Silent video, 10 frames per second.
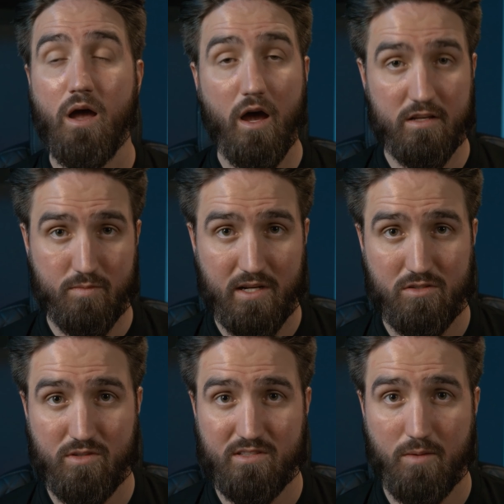
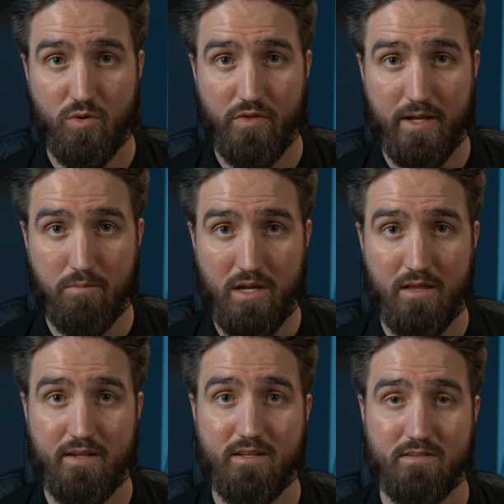especially someone like me
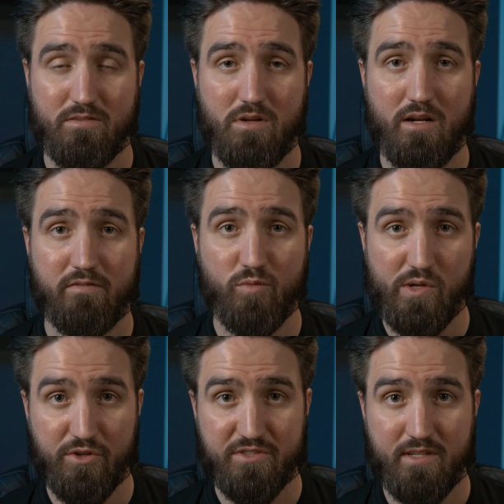that does a lot of
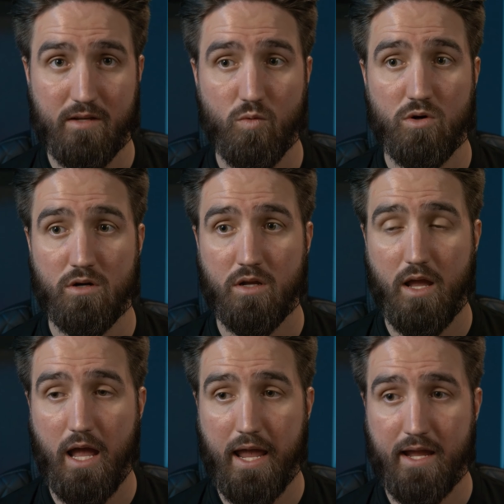real estate work
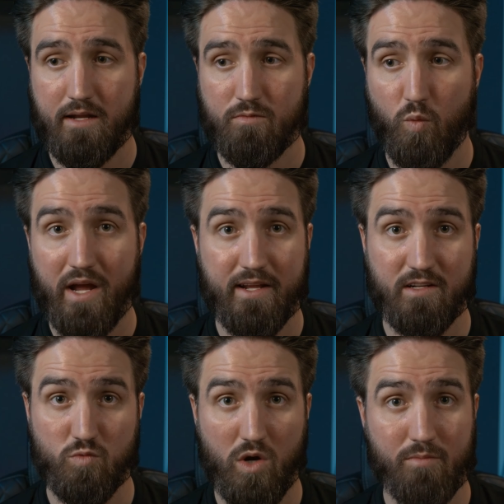and
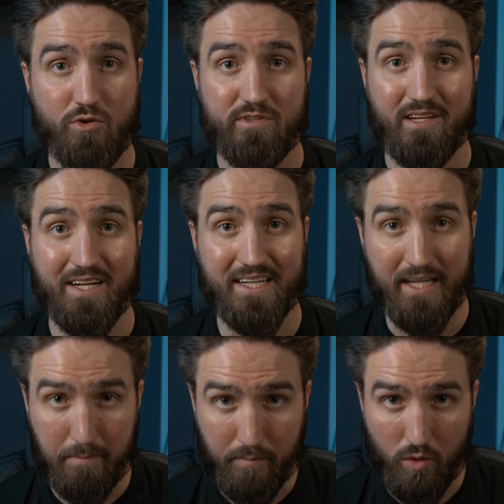weddings where I'm using a
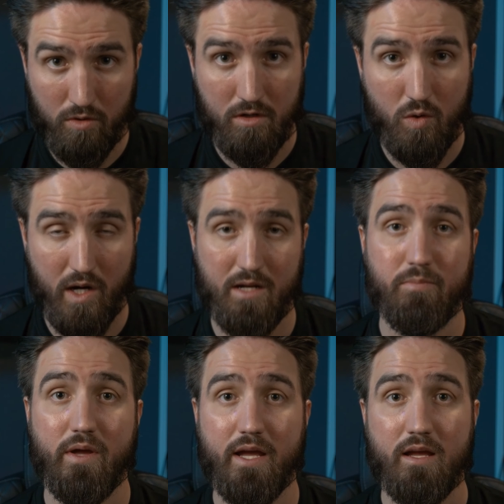gimbal quite a
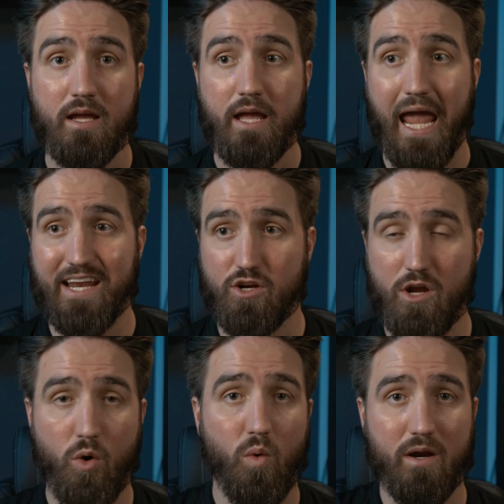bit, and you
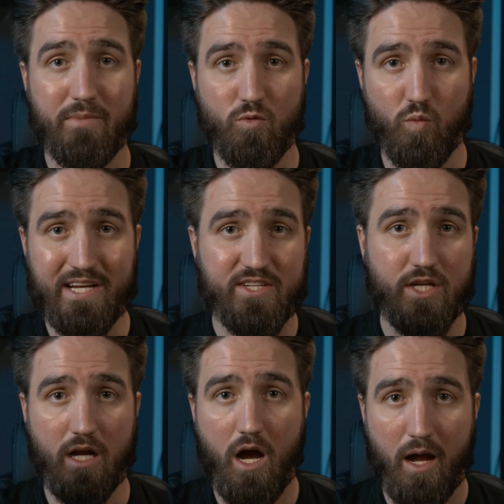don't want to be
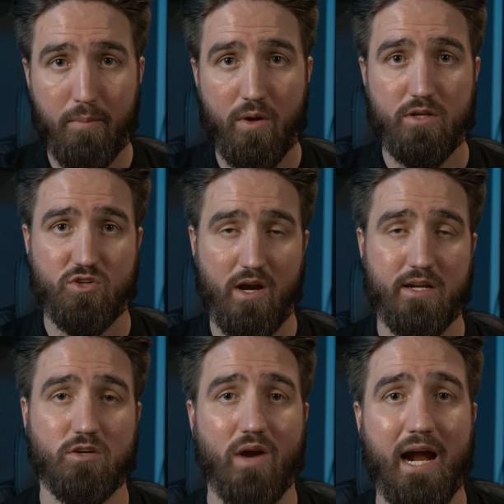reaching up trying
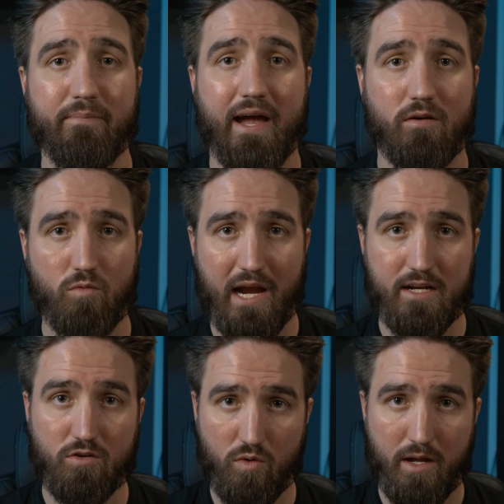to grab that
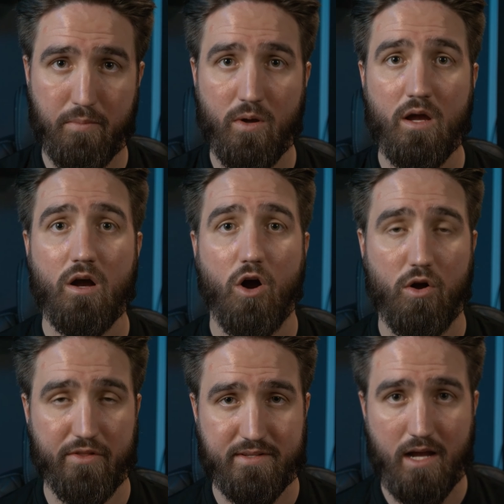right grip
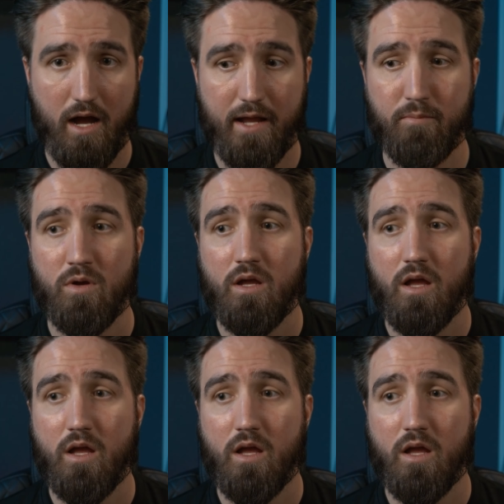all the time.